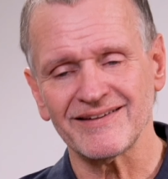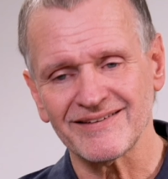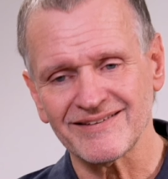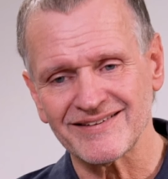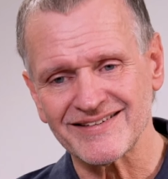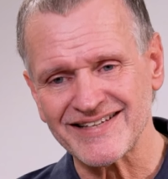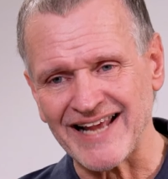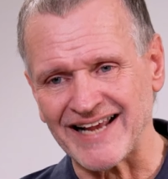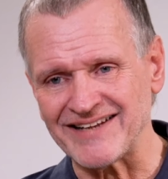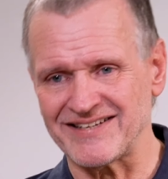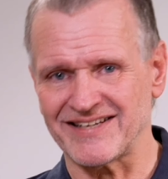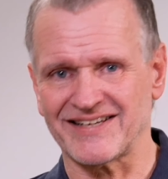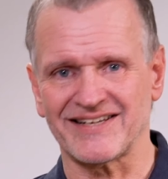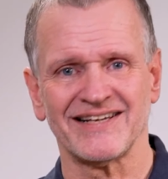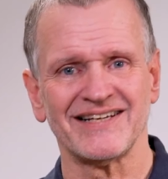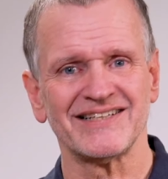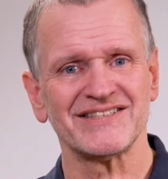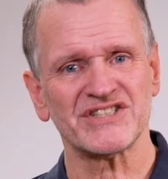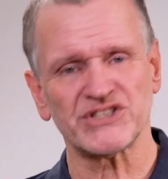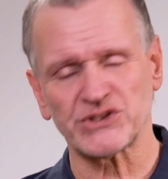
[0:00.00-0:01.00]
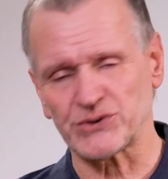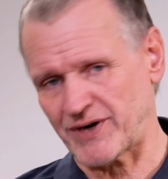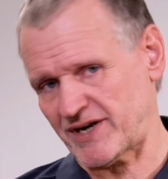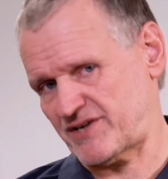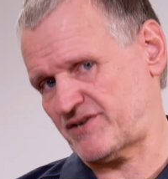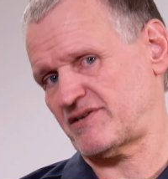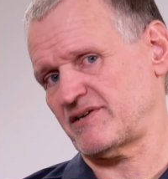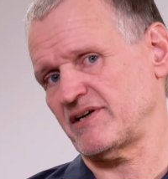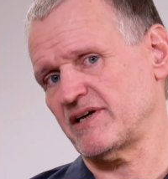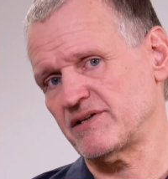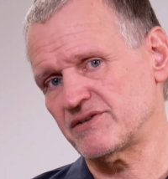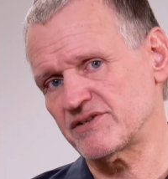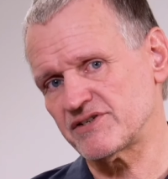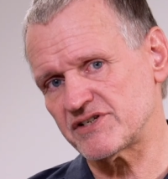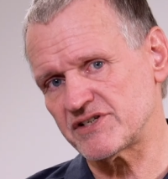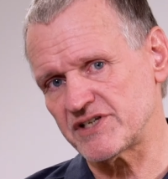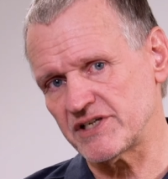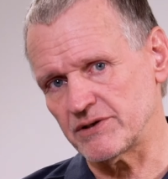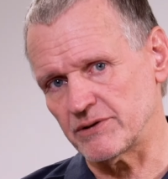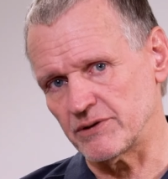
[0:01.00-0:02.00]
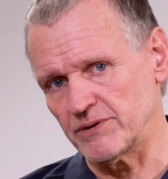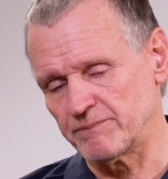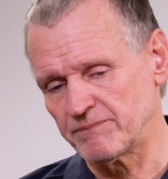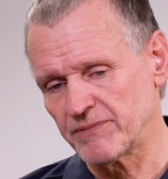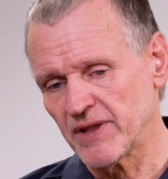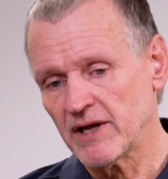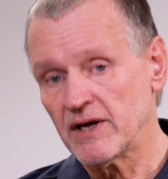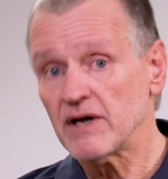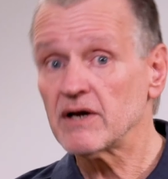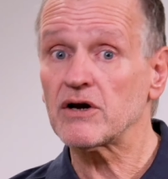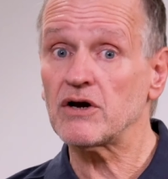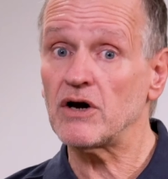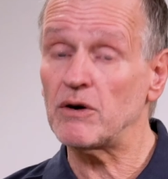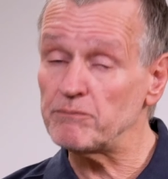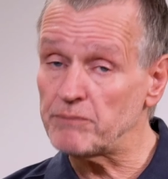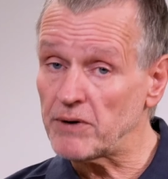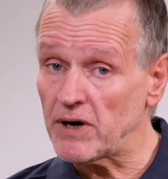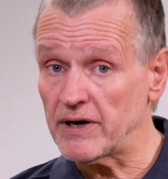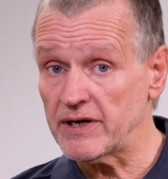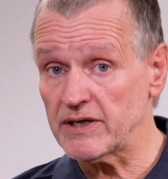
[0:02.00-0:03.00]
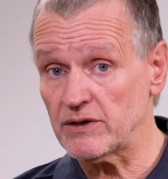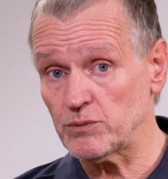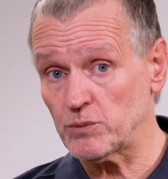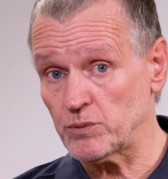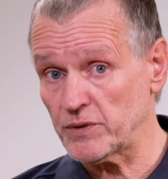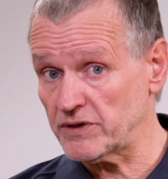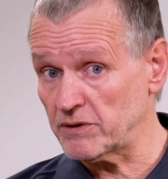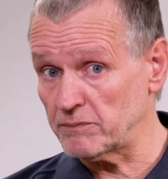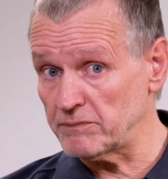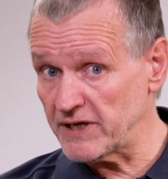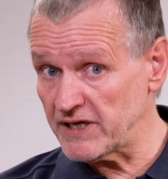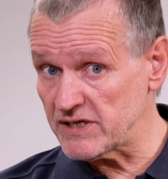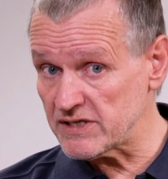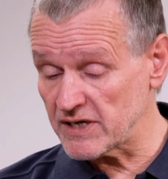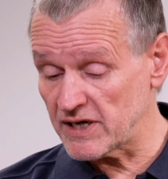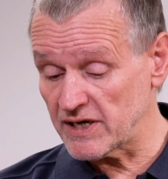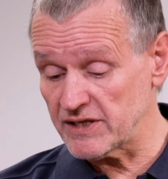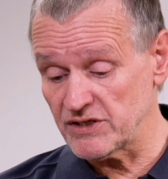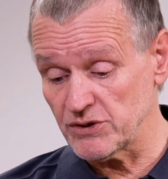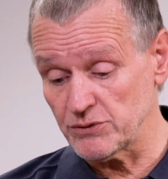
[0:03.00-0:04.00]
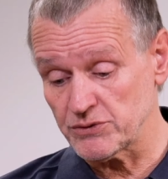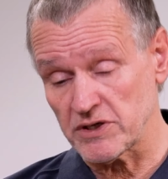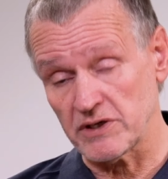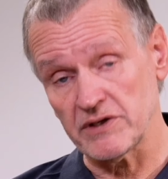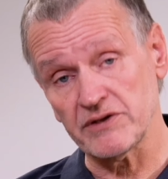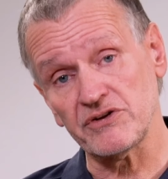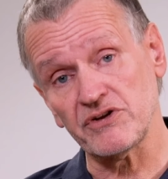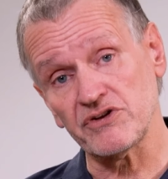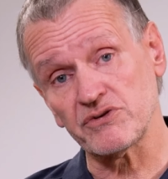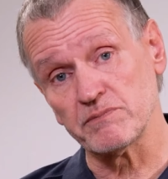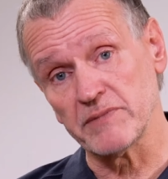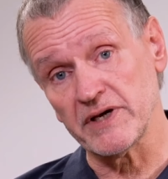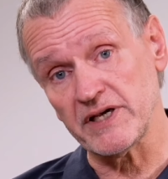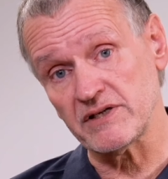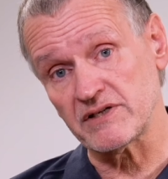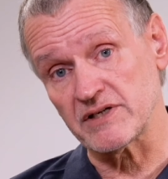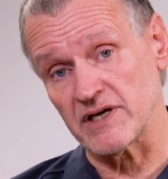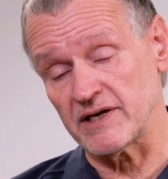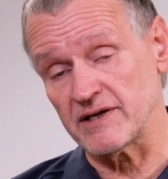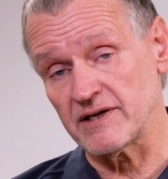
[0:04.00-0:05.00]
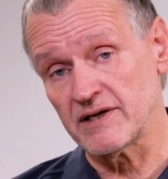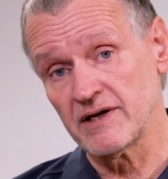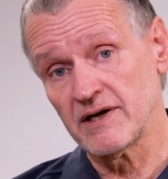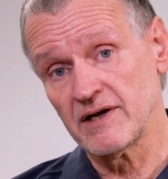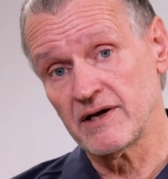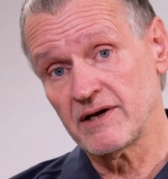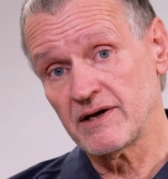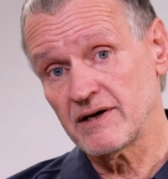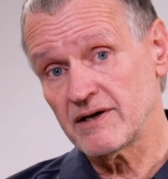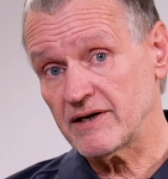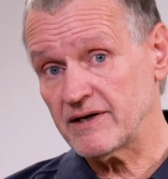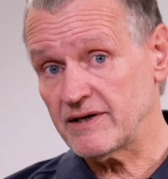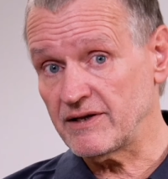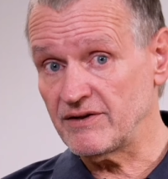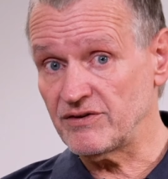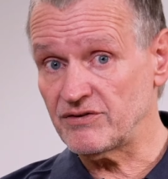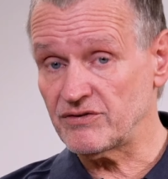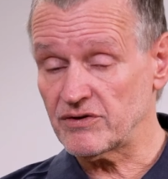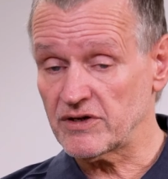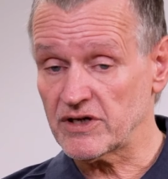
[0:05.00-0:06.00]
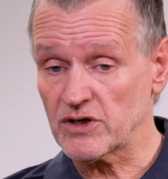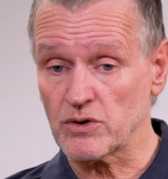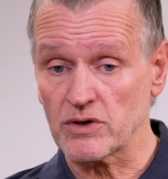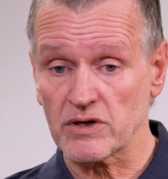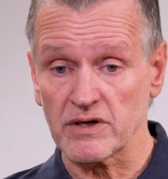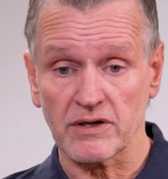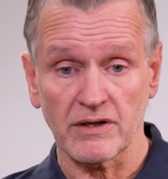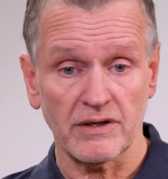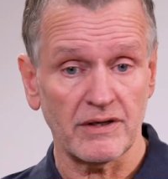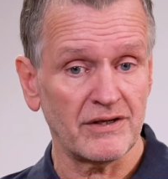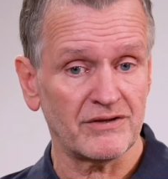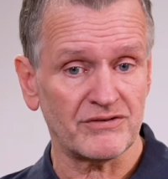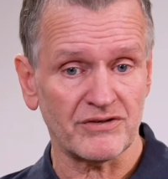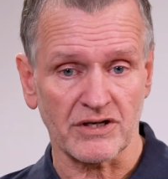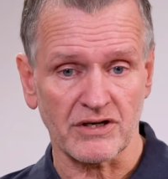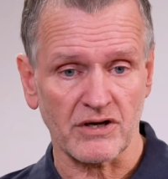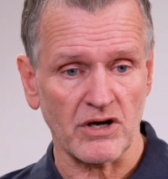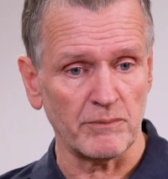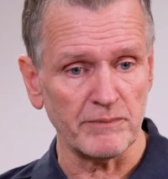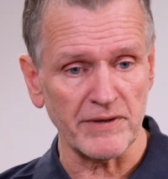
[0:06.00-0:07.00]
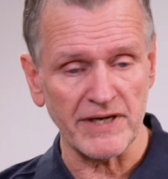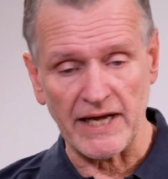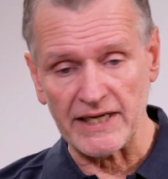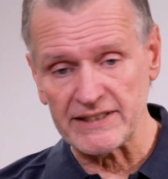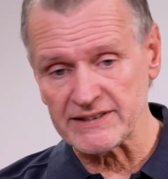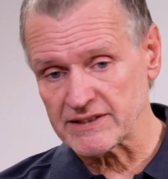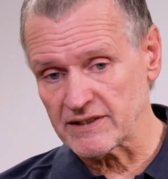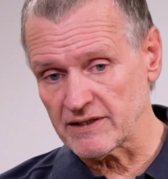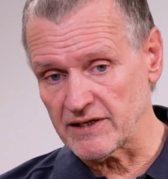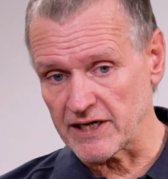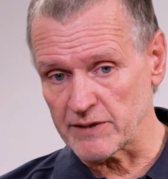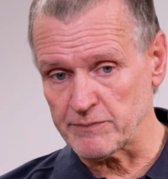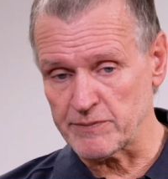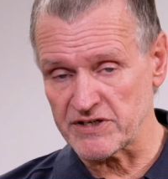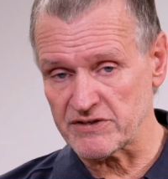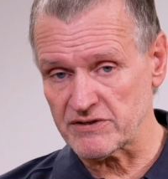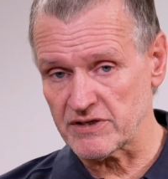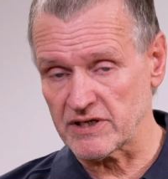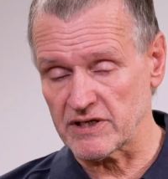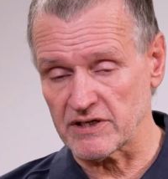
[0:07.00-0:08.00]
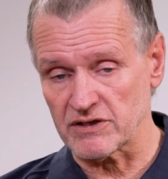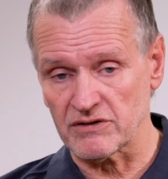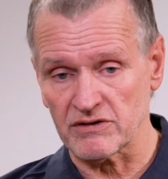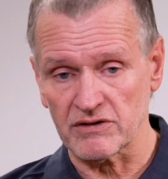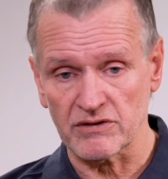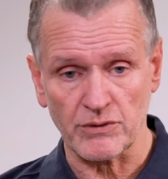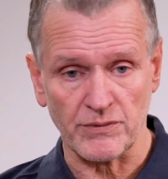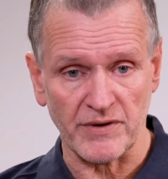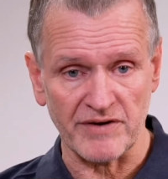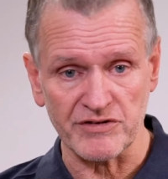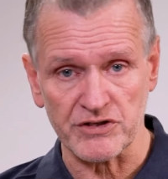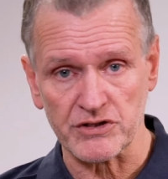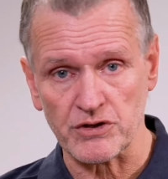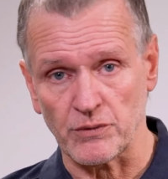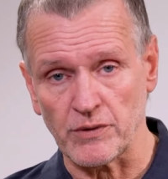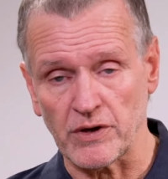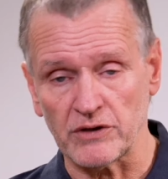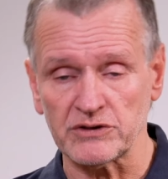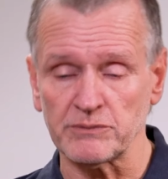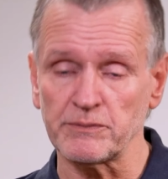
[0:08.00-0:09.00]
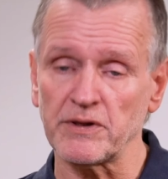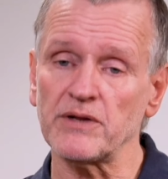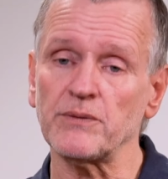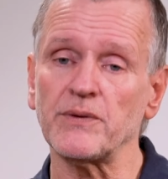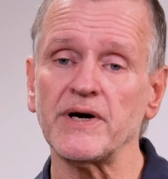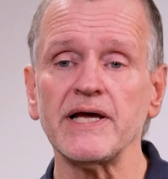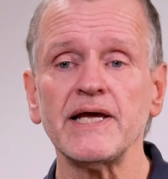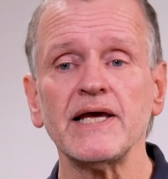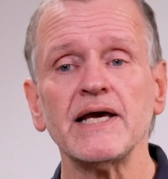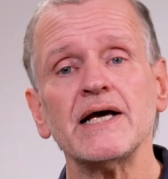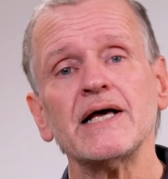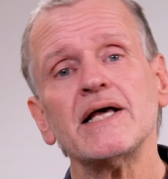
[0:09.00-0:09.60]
static stress in the steel, combined with a media, and usually this media is a combination, like pitting and crevice corrosion, by the way,